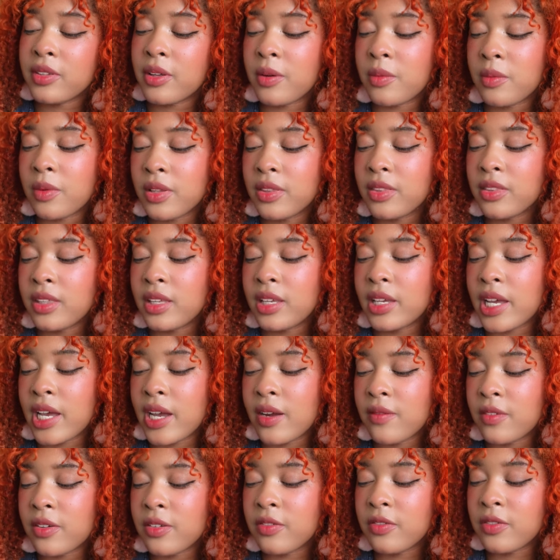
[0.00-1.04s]
that one thing
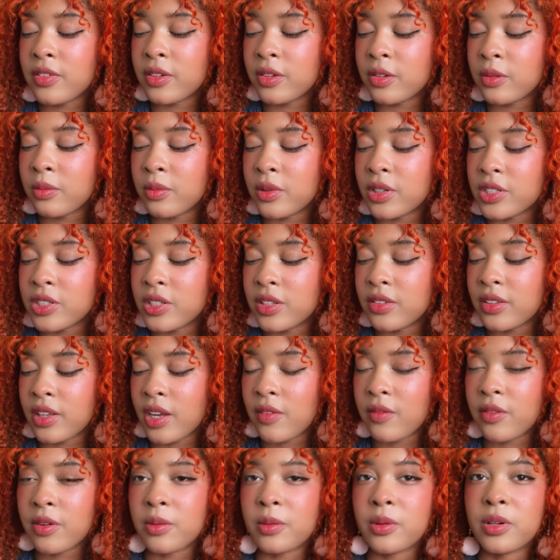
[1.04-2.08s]
every field wishes
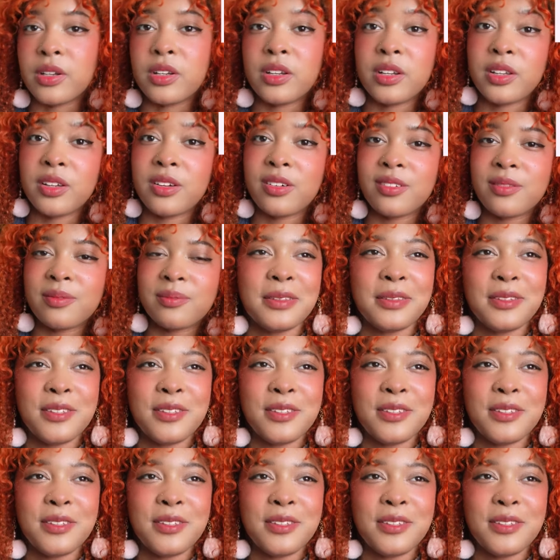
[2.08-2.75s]
everyone knew.